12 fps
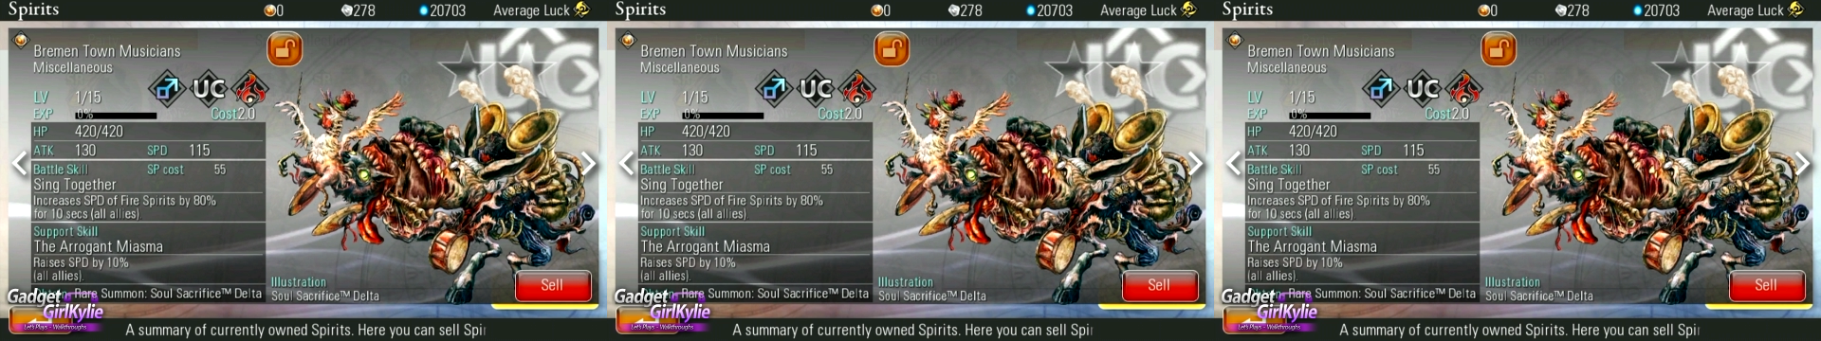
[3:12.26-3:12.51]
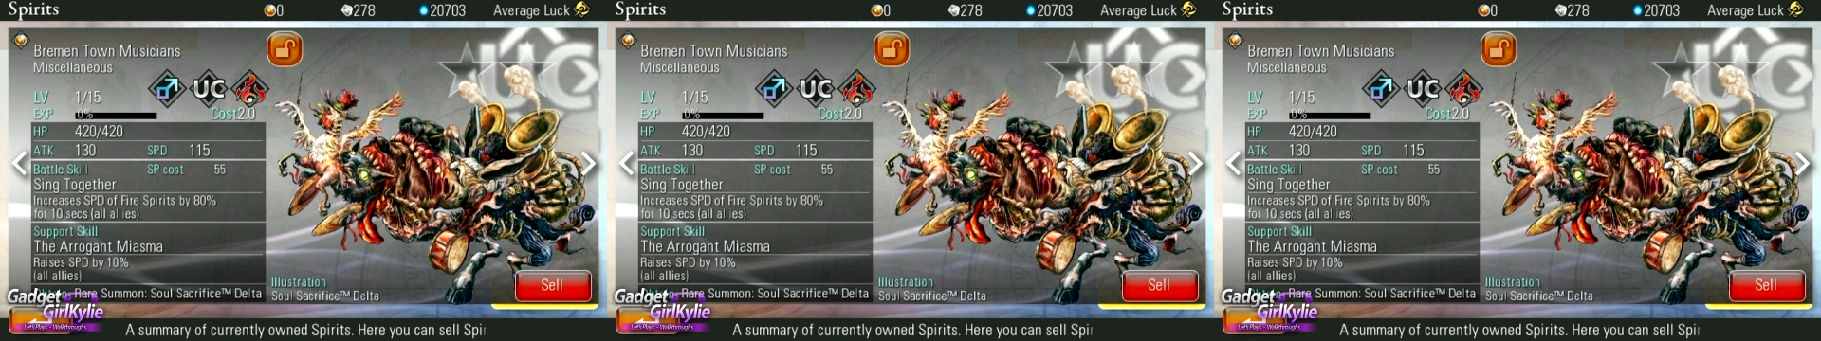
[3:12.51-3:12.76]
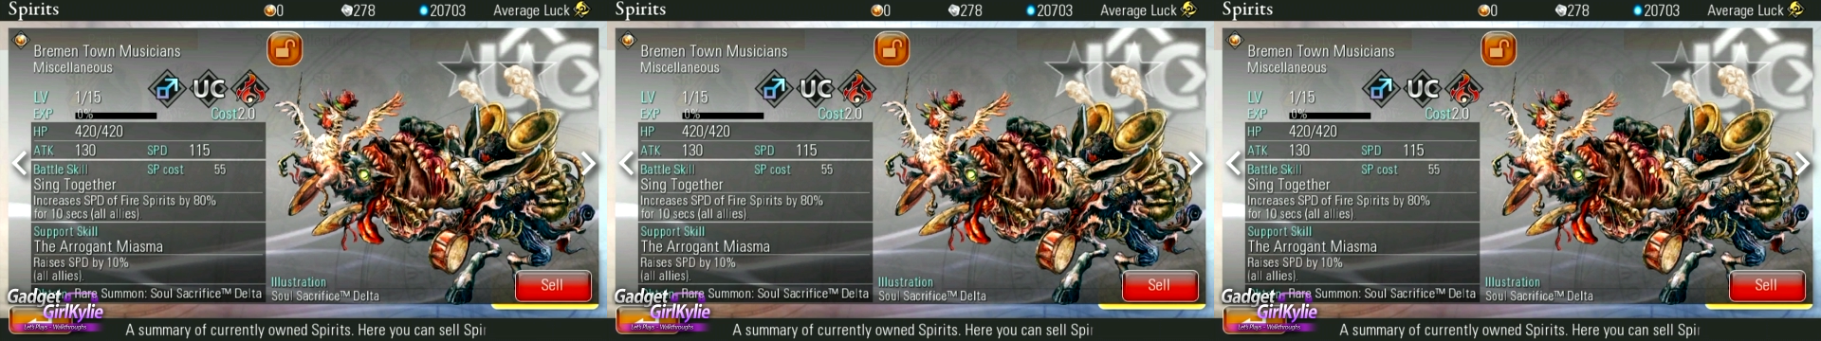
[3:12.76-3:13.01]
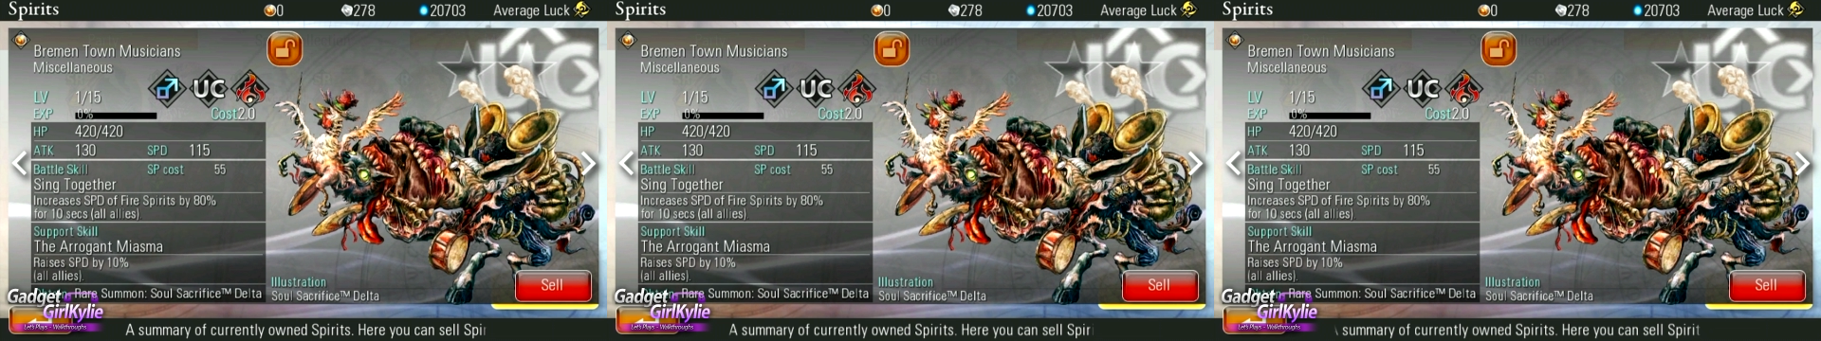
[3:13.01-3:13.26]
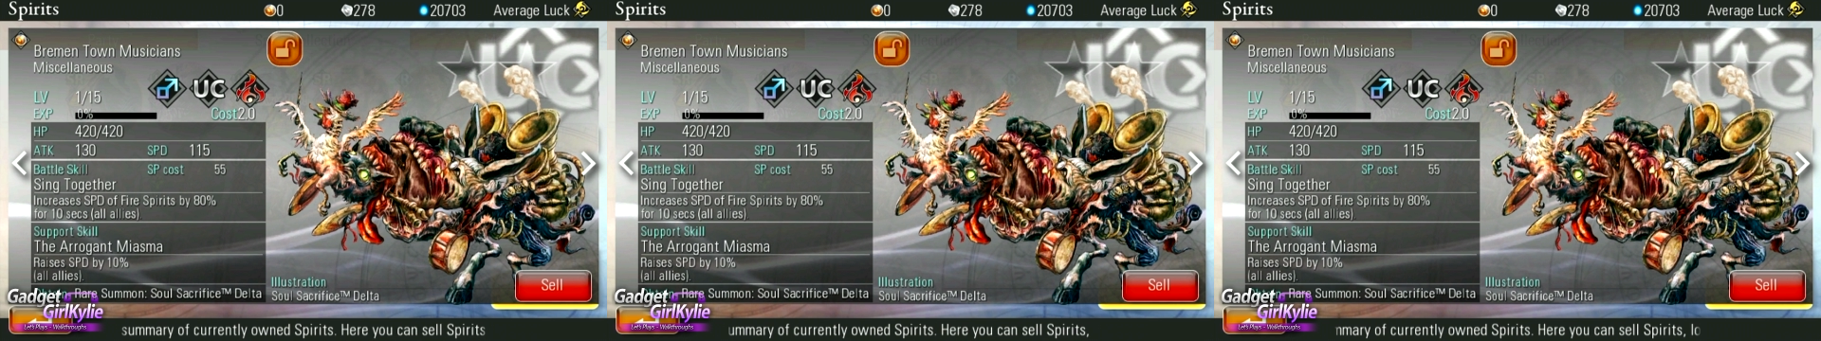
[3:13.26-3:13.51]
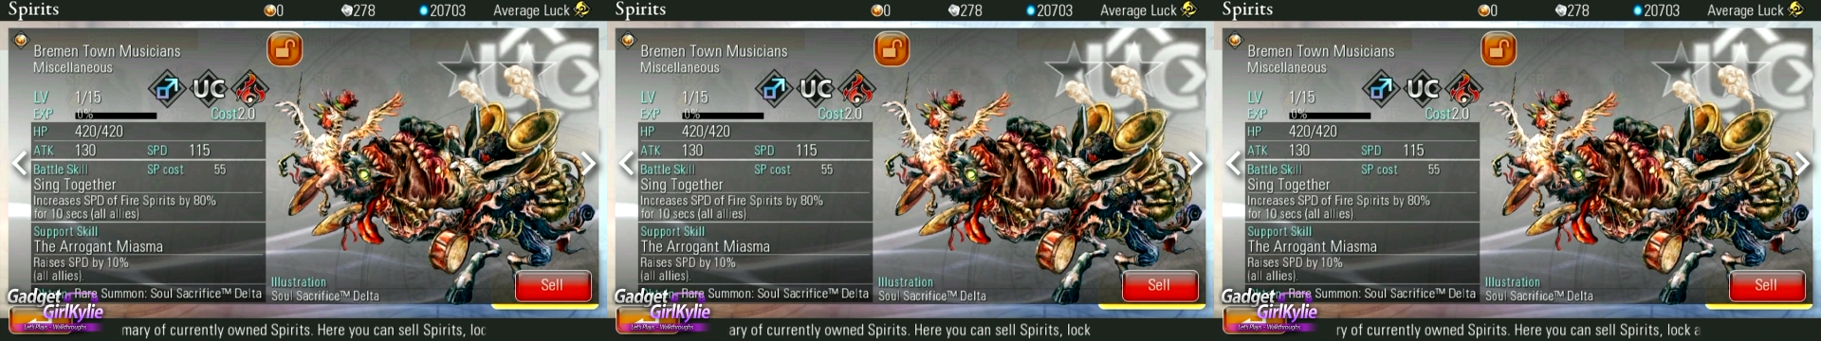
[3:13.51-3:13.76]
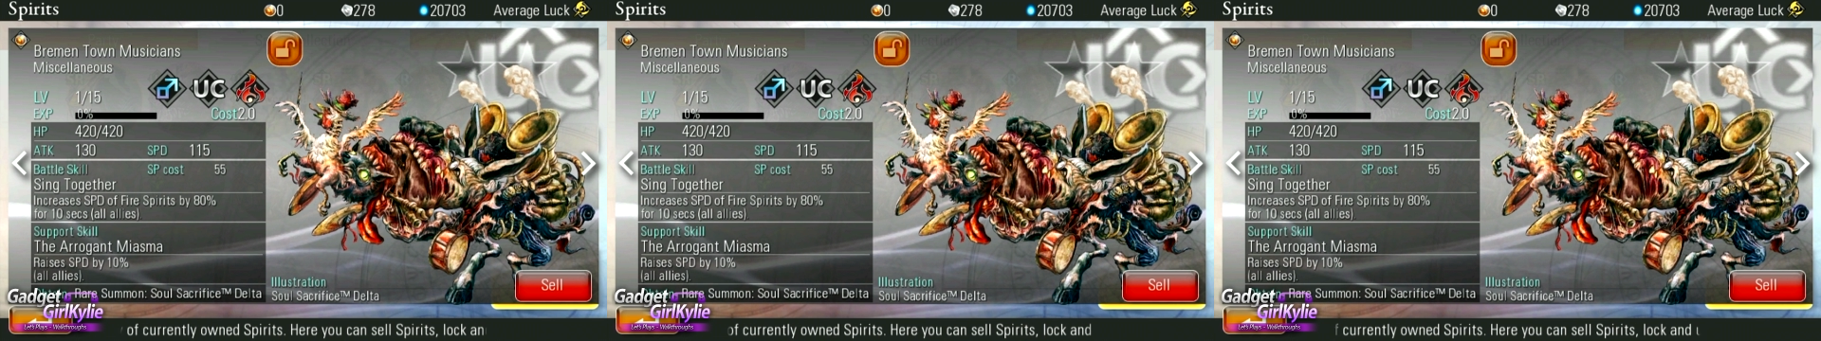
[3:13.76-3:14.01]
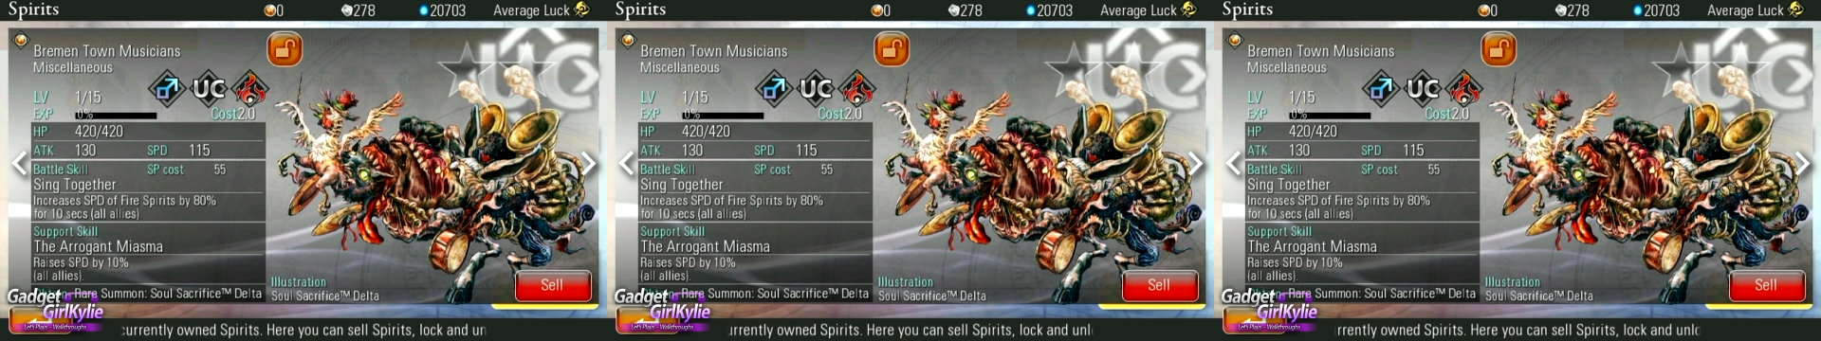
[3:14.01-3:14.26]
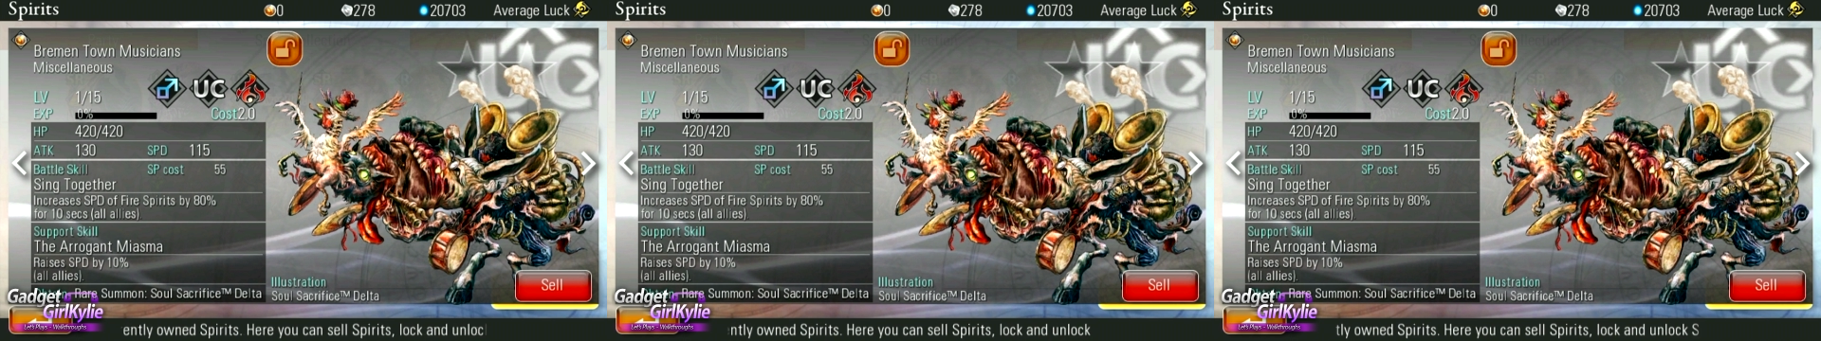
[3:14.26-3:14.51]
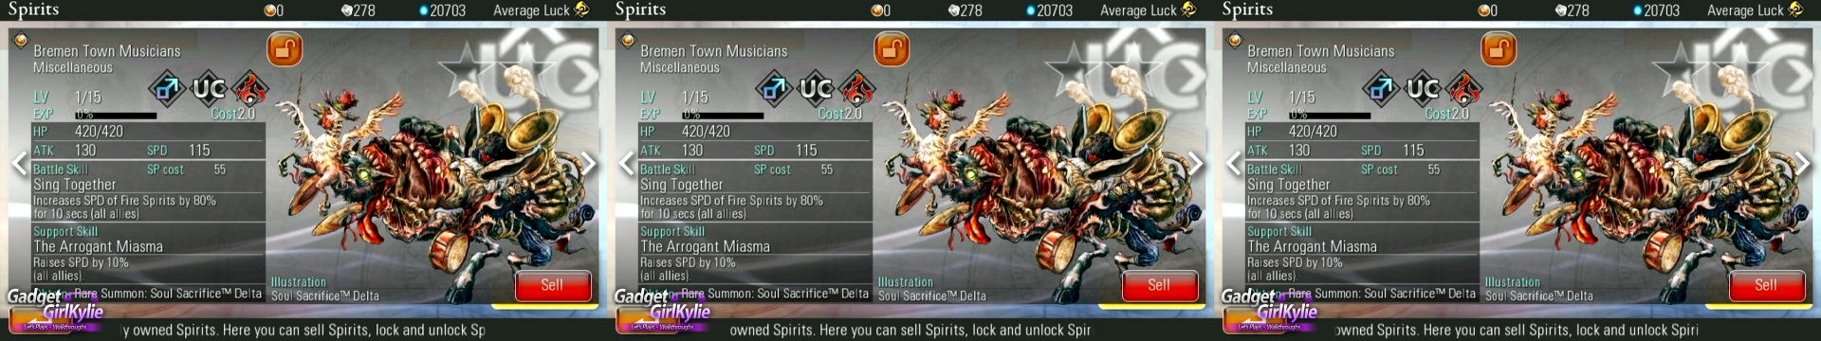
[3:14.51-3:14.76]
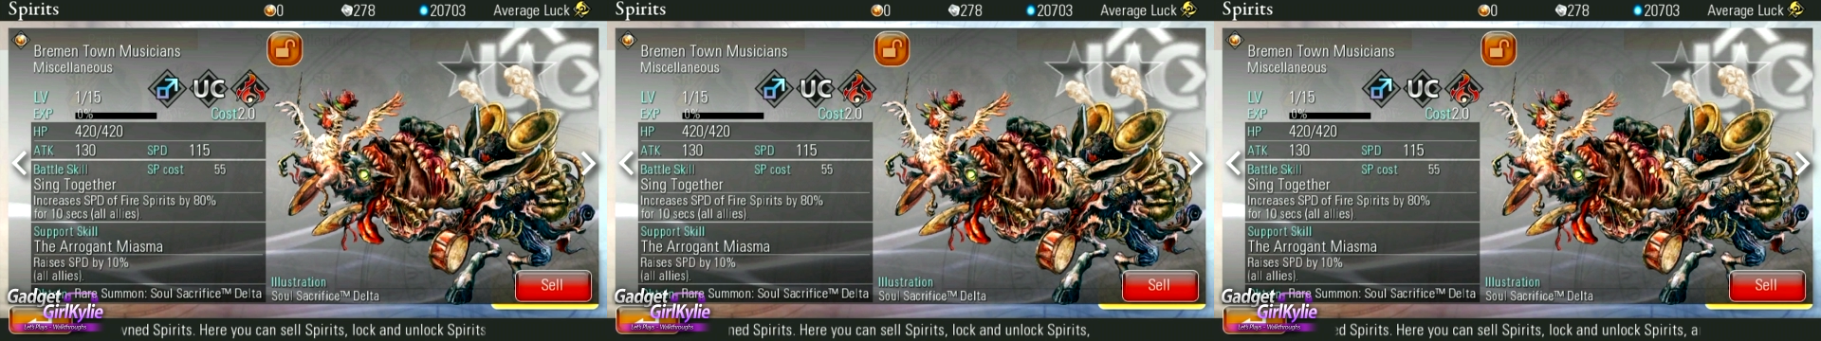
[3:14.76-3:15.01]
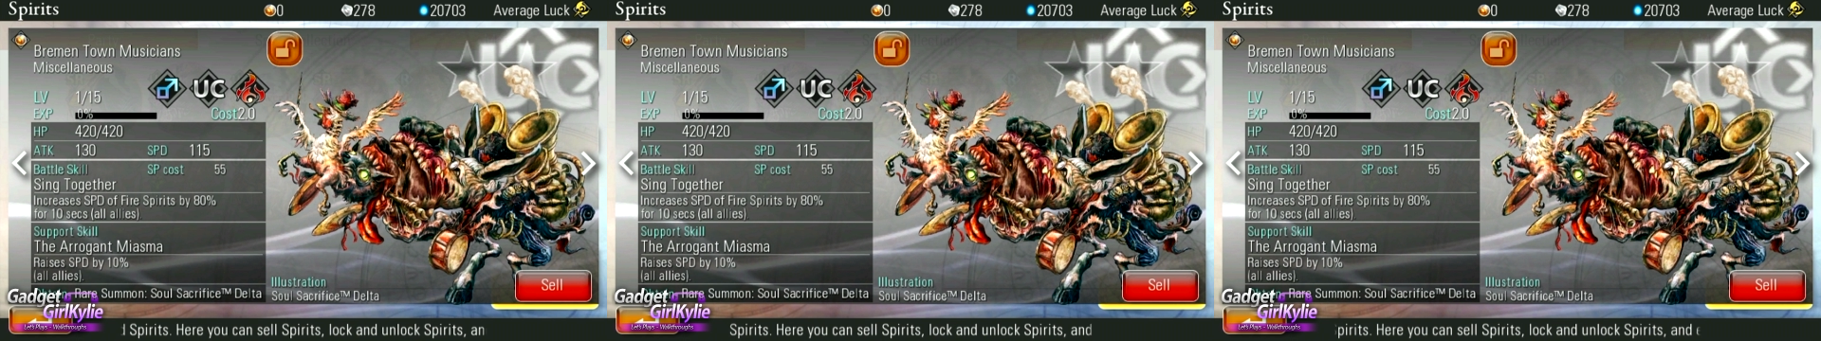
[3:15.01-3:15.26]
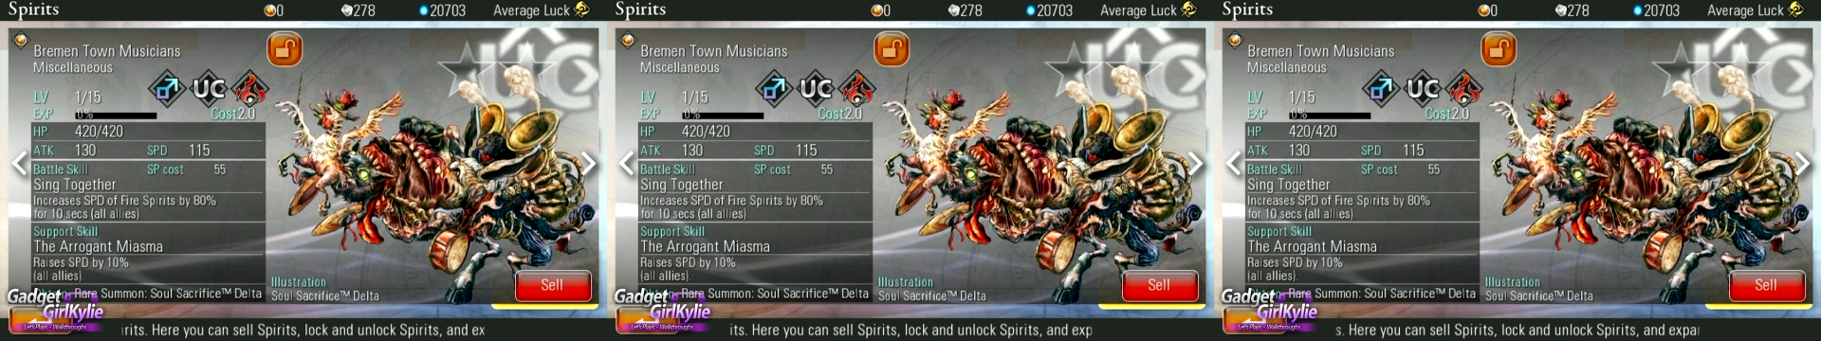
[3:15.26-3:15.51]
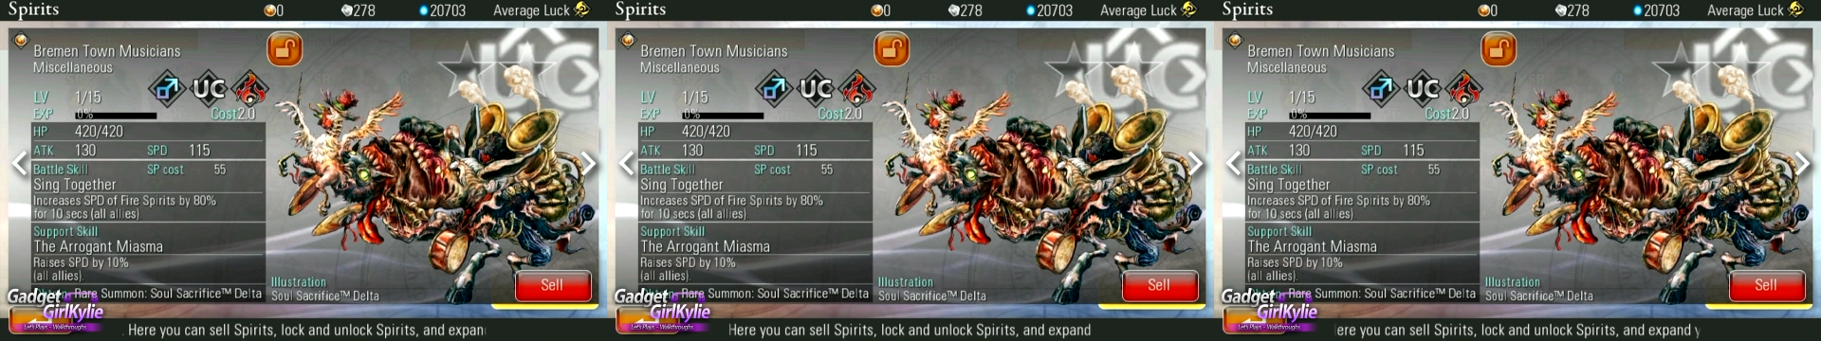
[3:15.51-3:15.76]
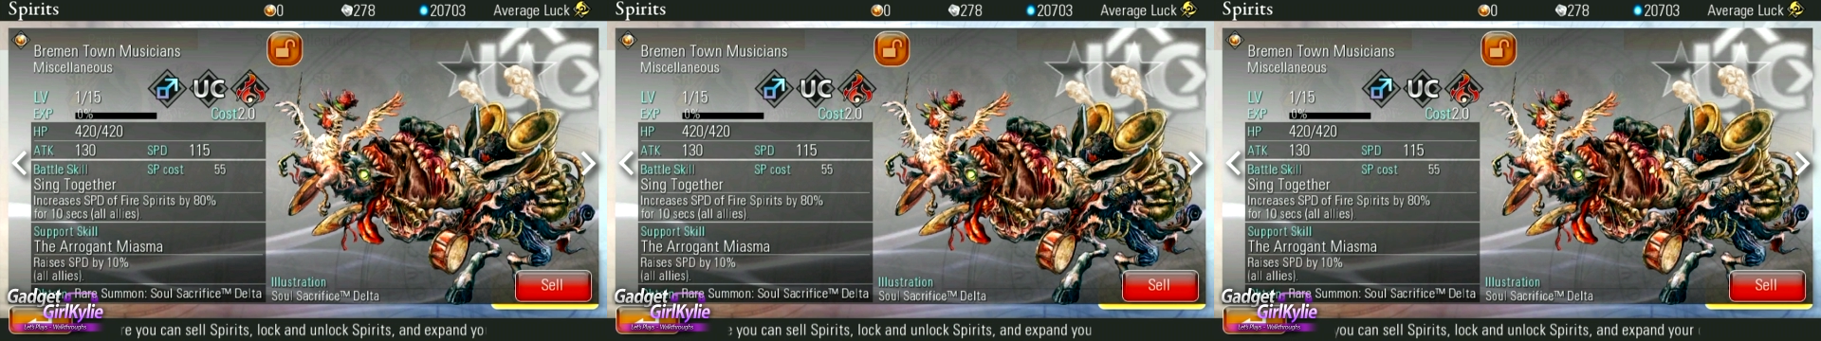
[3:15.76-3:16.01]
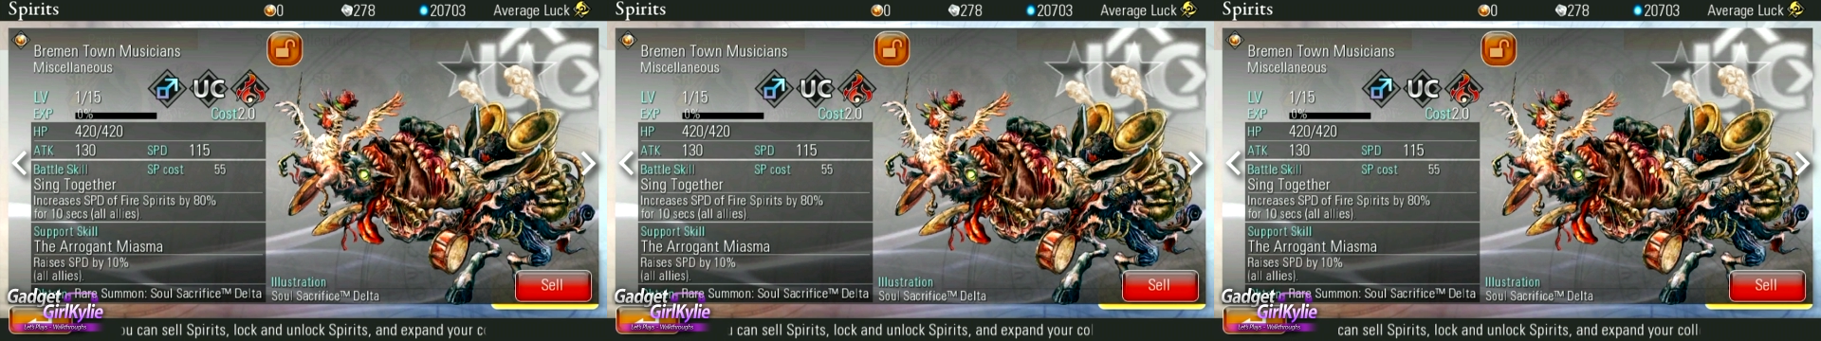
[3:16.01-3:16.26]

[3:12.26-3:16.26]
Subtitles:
(no speaker visible)